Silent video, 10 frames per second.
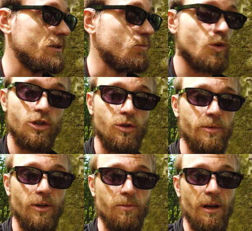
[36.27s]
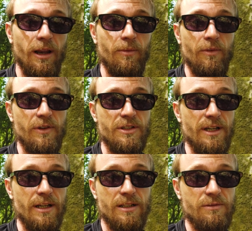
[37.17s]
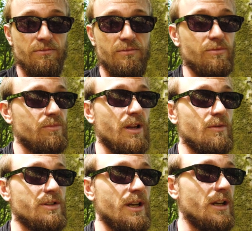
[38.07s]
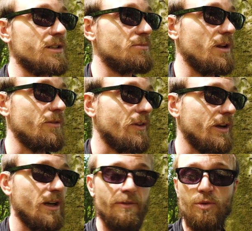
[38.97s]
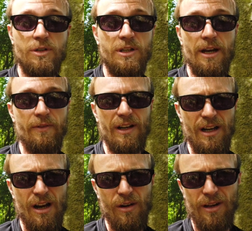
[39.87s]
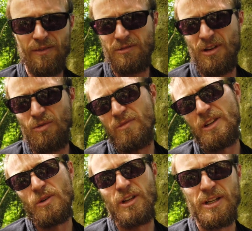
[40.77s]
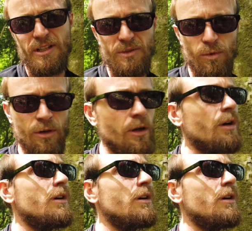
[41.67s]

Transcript: and watch Dopey Dog play with her sticks, play with the guy. If you want to see anything like that, I'll leave a little video at the end of this one.